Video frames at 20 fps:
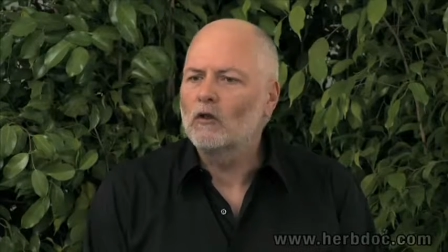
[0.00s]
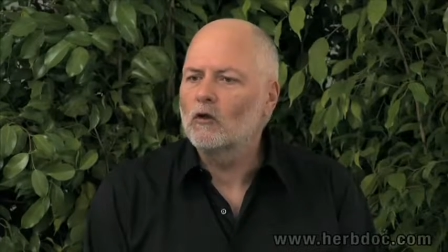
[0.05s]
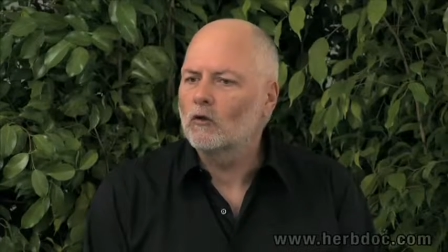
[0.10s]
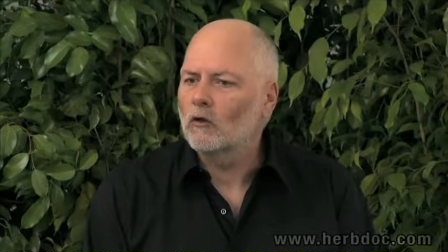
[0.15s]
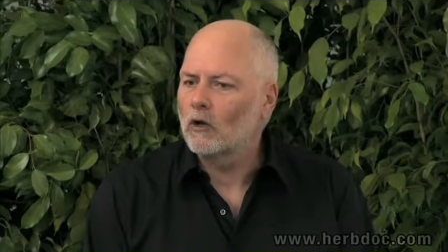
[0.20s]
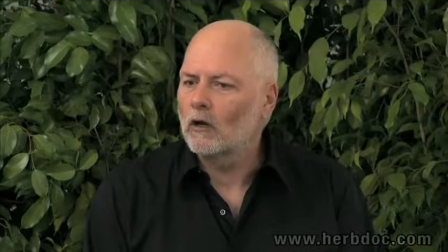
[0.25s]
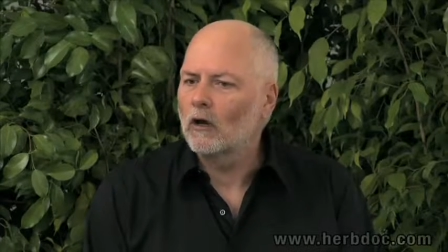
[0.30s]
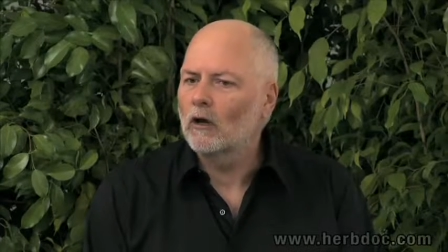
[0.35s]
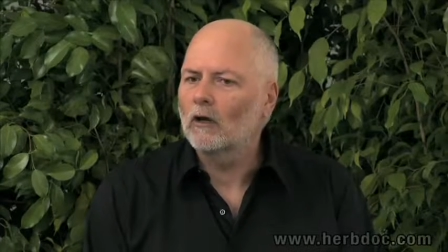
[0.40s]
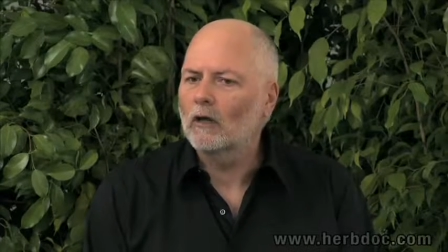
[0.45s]
you
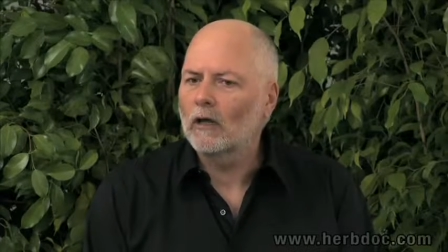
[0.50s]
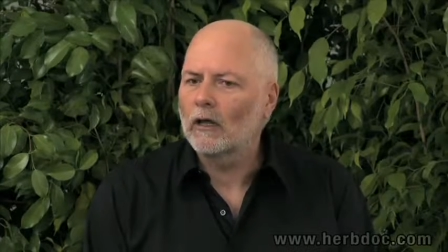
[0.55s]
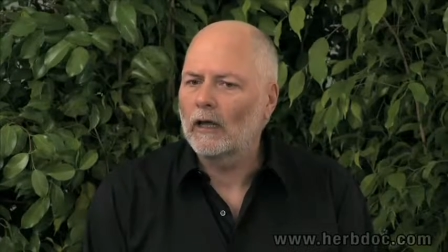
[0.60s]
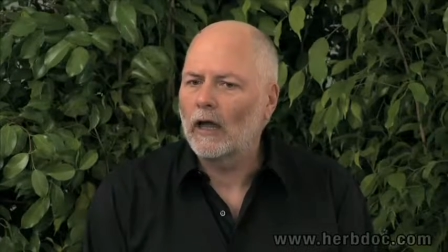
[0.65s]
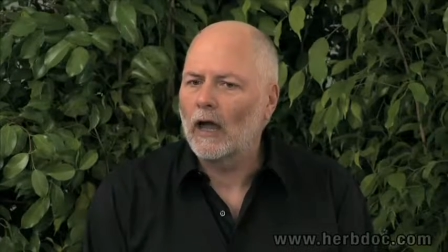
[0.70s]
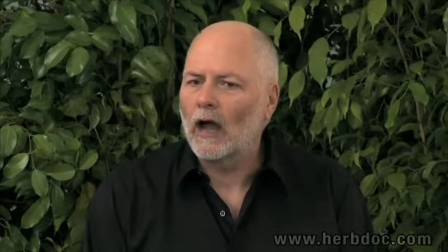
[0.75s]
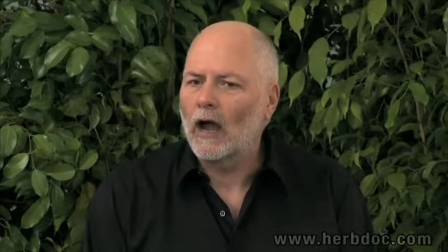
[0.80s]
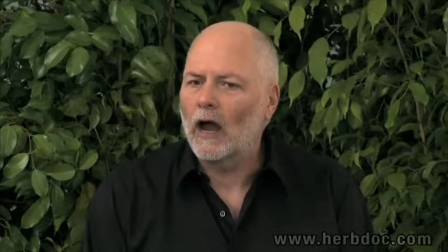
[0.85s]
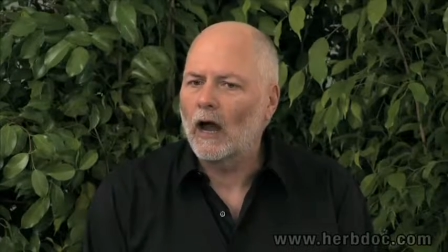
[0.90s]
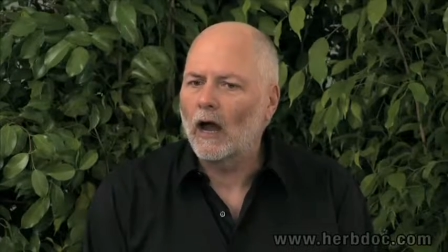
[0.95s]

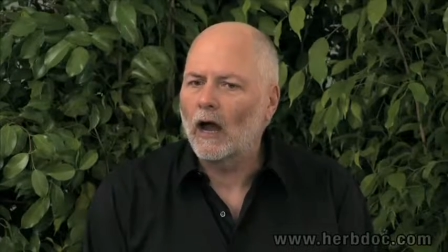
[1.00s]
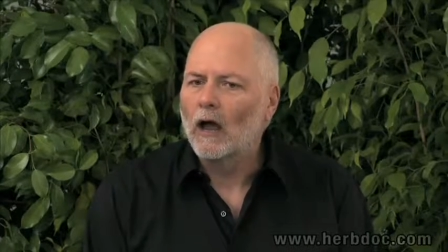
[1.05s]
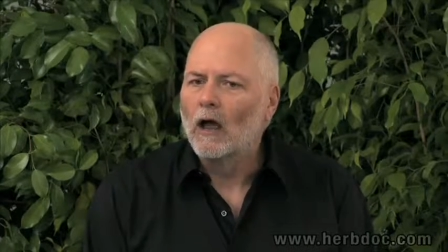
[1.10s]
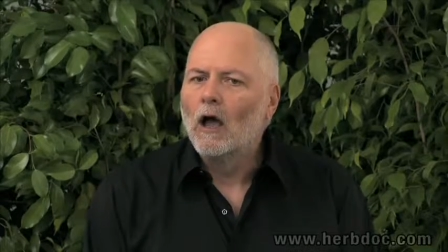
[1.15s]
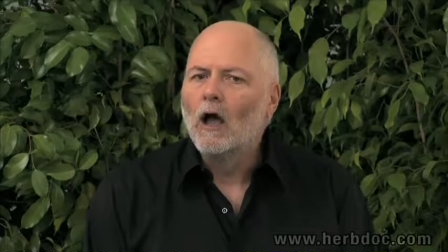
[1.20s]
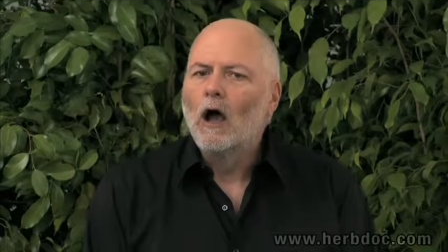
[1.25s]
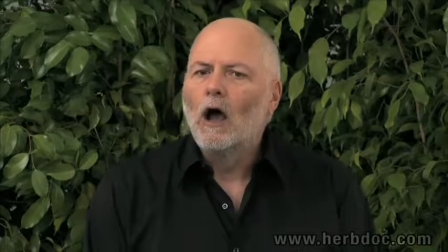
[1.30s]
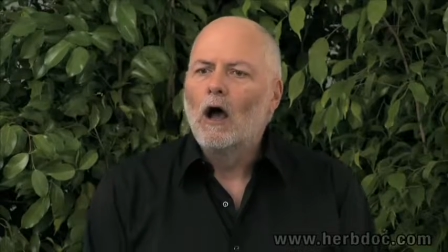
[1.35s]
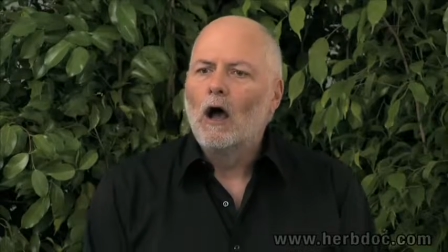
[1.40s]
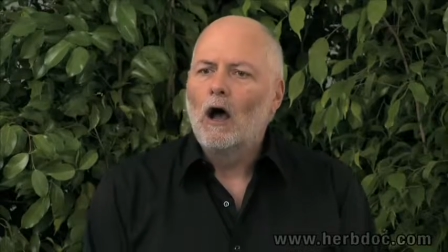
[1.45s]
currently are.
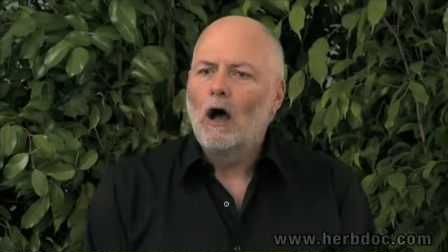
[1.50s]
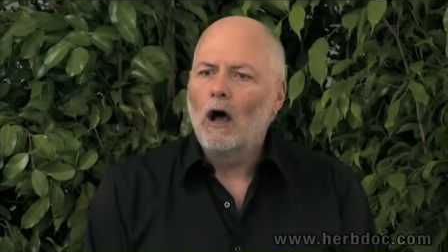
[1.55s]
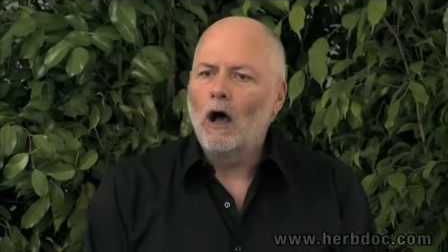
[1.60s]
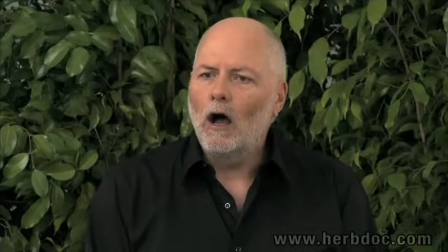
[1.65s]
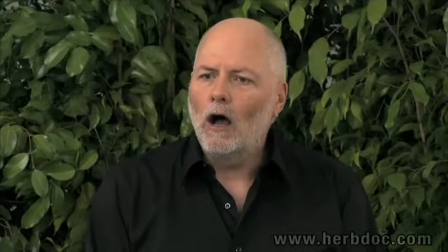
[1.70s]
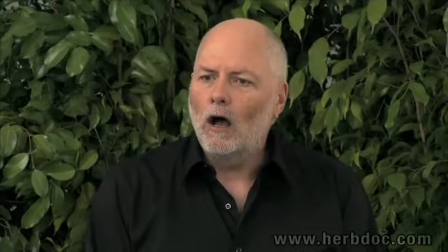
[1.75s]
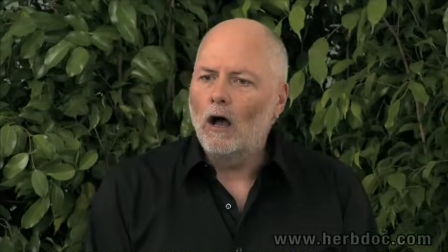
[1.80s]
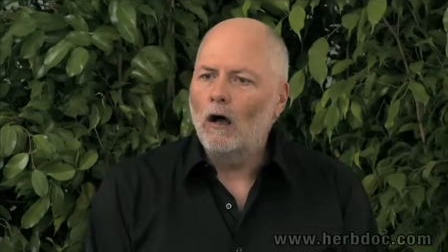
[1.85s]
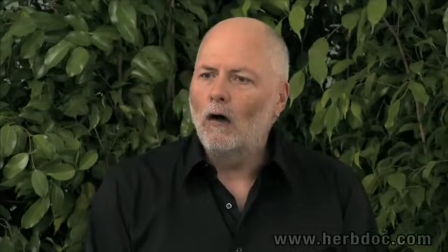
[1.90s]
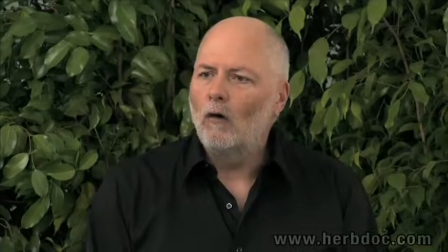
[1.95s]

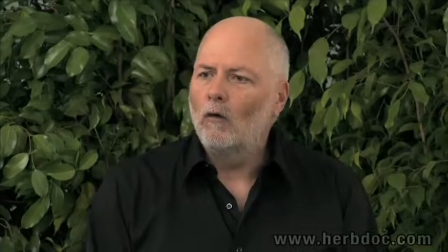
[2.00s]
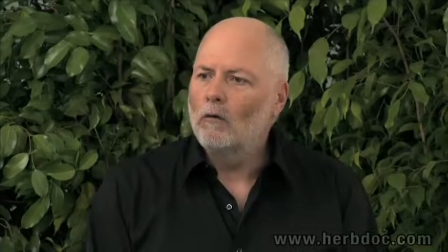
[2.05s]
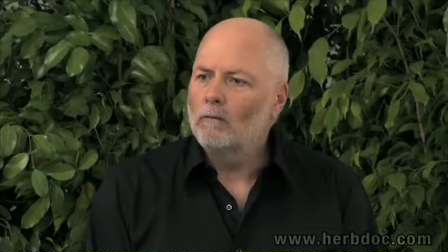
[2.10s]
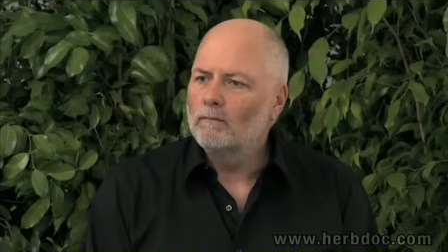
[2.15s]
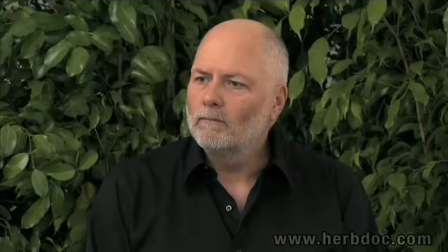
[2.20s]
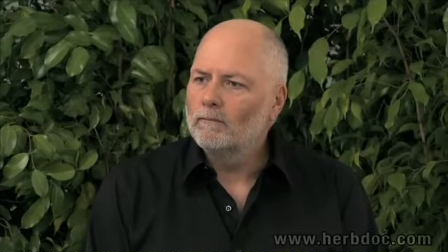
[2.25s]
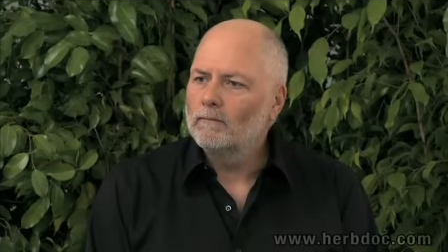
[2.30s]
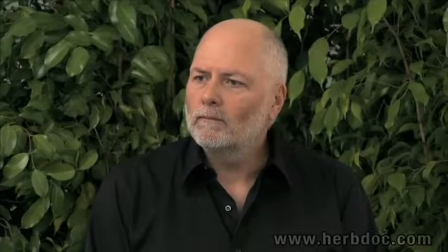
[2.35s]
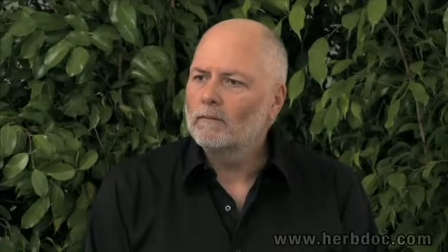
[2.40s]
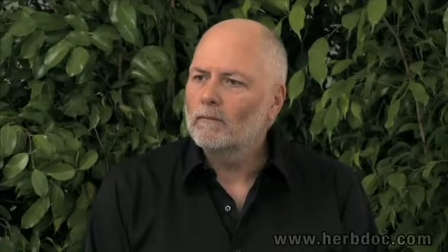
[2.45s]
Uh
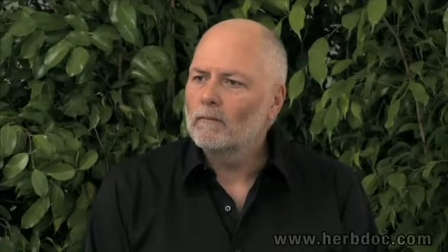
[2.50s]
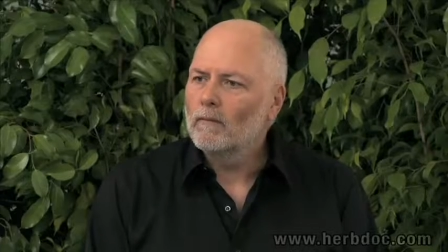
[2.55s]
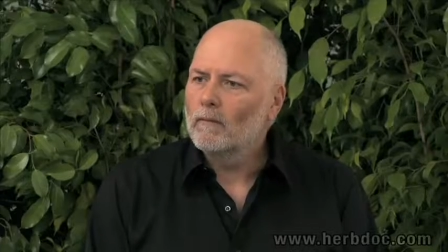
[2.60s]
oh.